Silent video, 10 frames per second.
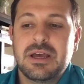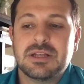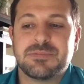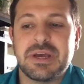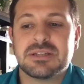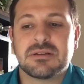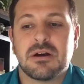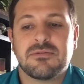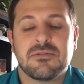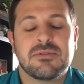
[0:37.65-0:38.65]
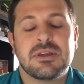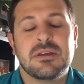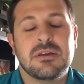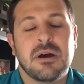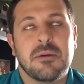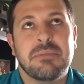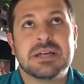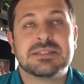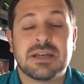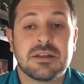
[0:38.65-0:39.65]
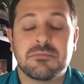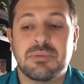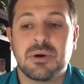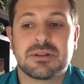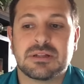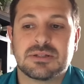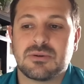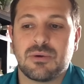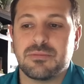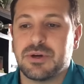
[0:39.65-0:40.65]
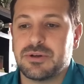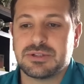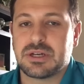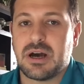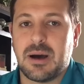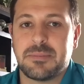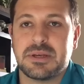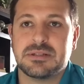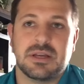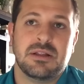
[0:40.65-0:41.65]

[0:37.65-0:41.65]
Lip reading: It's based off of the best-selling book that sold millions of copies,